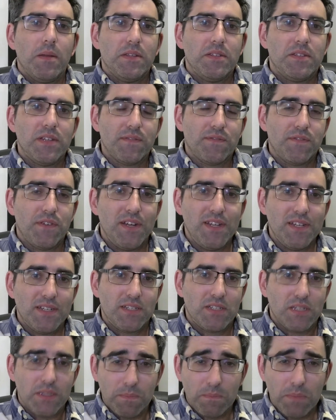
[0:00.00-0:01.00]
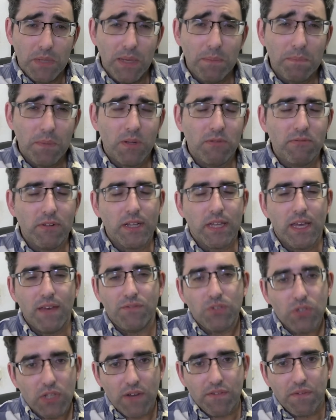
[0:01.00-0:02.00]
Different people will
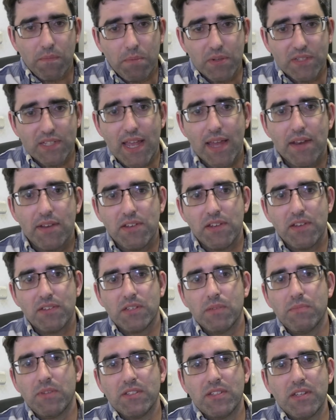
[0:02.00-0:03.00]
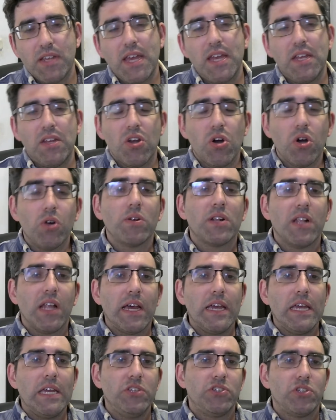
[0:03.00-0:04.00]
give you different percentages. Some will say no
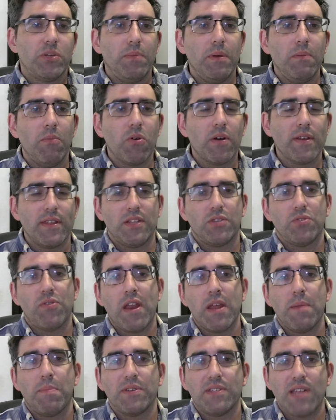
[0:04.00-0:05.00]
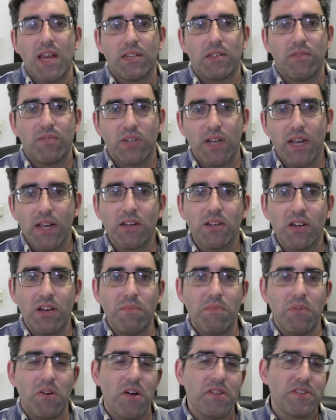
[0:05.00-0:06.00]
client should be more than 20% of your
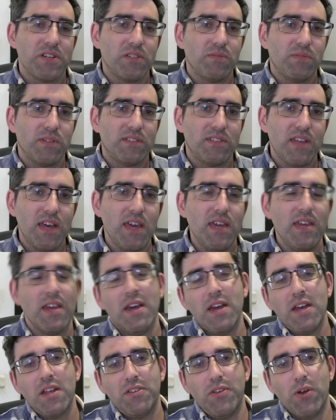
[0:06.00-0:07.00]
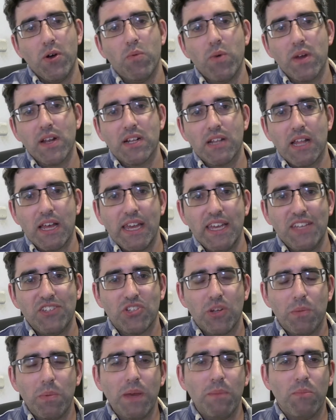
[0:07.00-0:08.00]
income. Others will say no one client
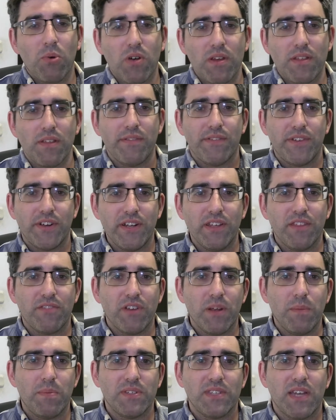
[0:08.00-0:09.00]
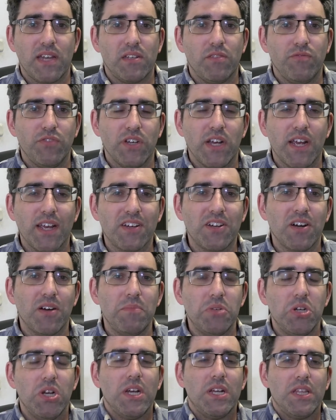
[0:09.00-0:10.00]
should be more than 33% of your
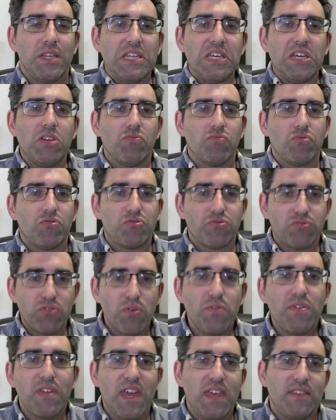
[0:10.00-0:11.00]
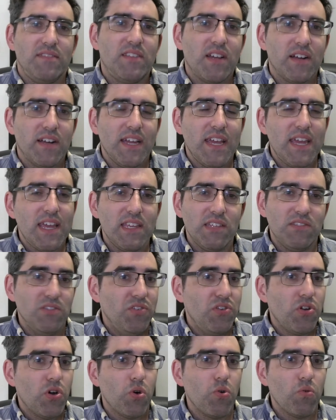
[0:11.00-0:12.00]
income. The truth is there is
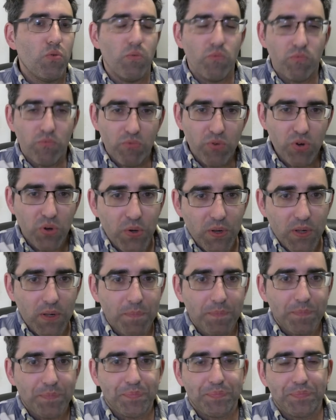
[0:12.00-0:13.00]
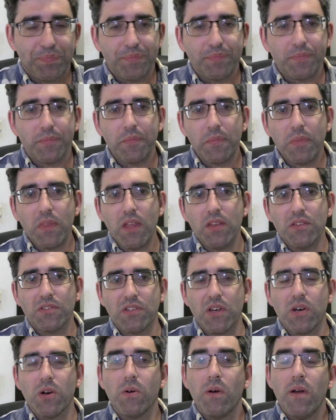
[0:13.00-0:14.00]
no rule.
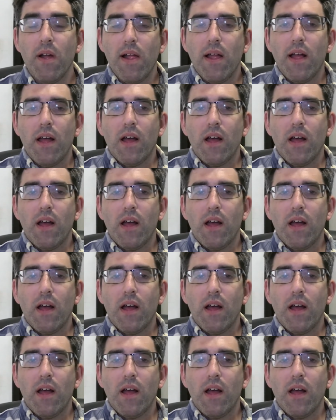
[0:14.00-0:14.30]
So